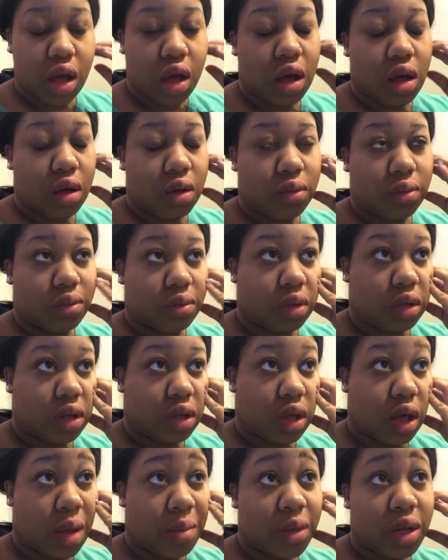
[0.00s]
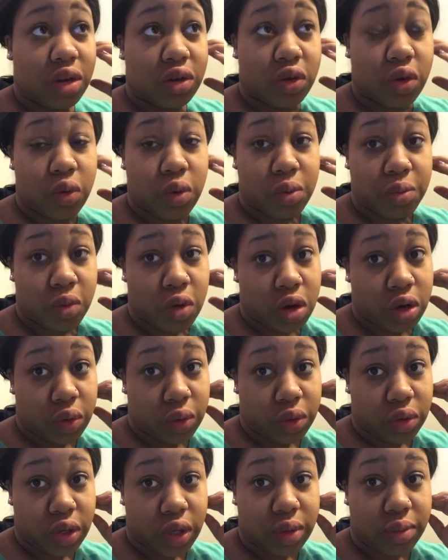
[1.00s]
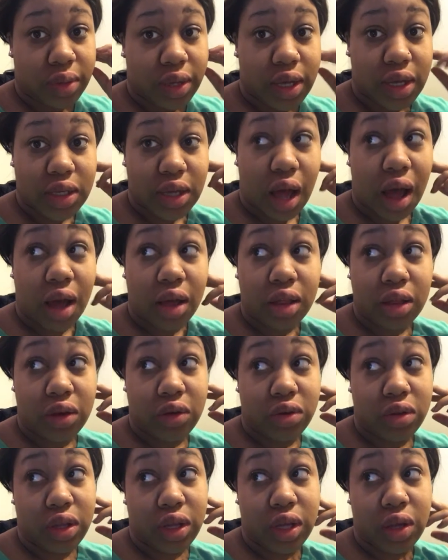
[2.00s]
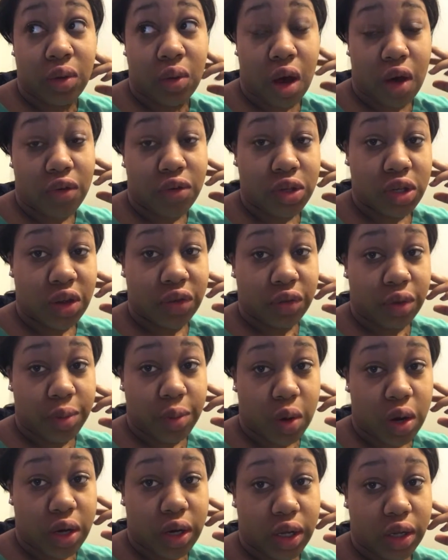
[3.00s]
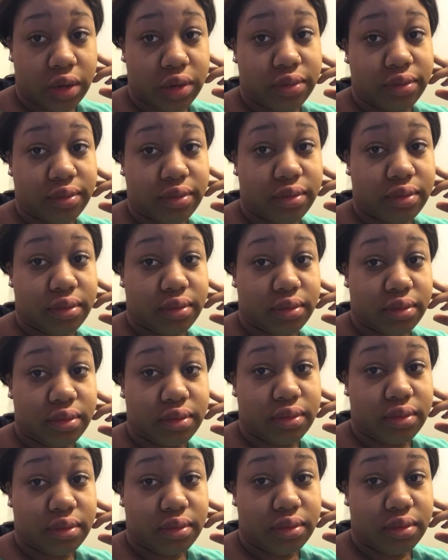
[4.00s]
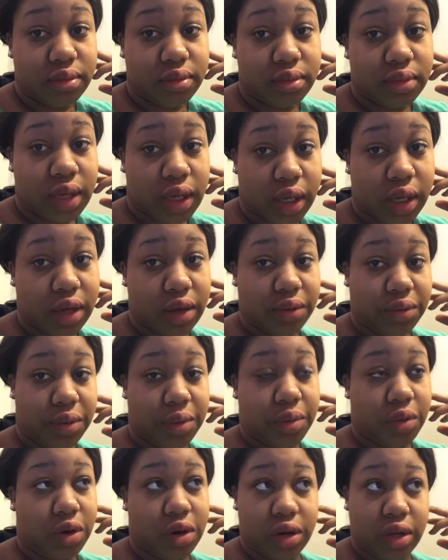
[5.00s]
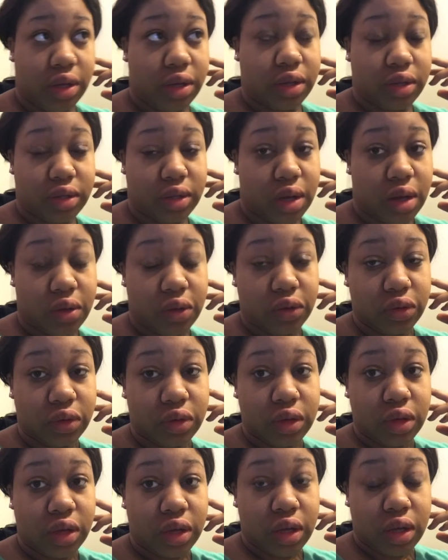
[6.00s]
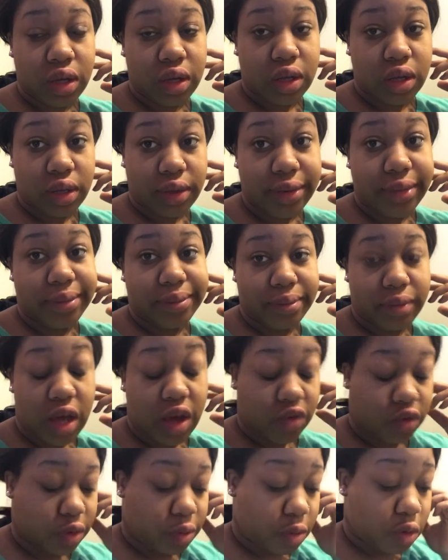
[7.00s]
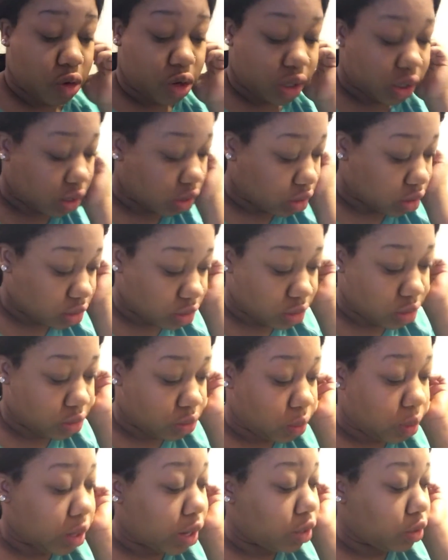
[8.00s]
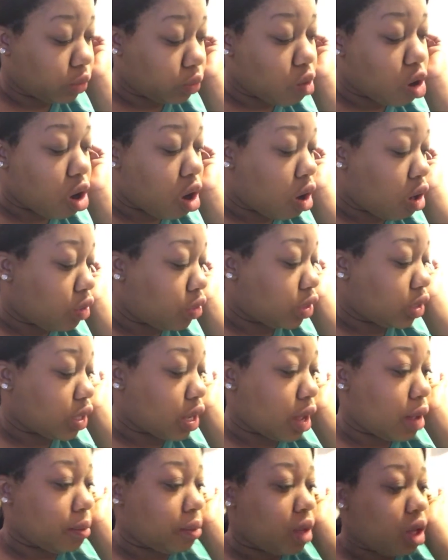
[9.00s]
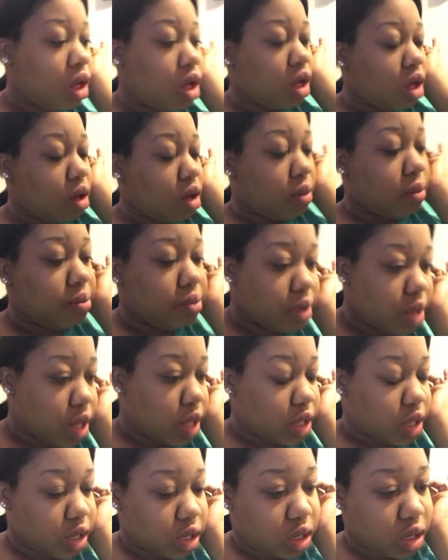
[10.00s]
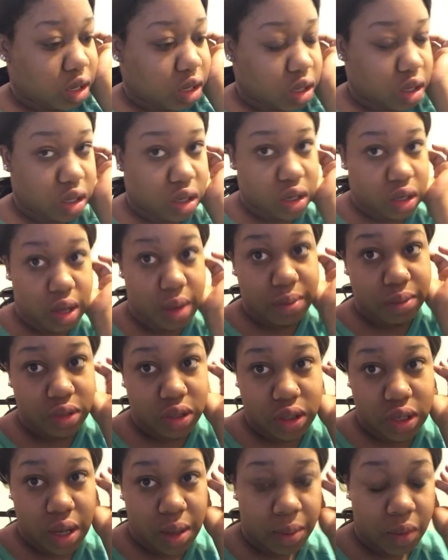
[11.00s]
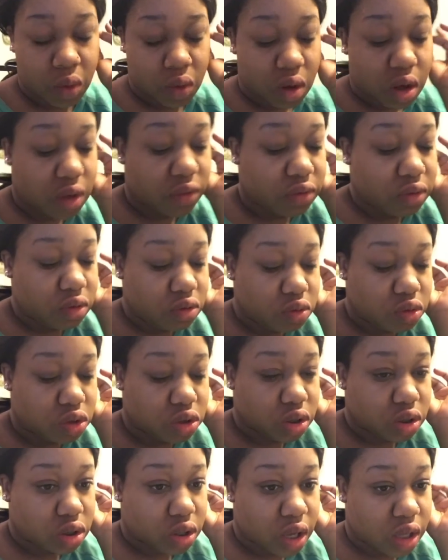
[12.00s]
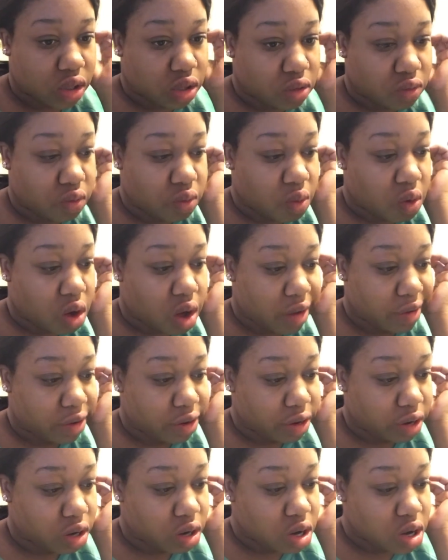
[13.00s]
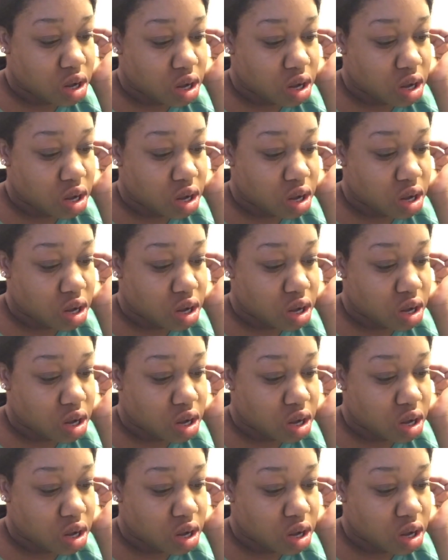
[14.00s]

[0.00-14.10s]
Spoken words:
I'm gonna do a morning routine because I literally eat waffles every morning. Like every morning. So every morning. This is what I do all the time. But yep, just had my waffles. Got some water.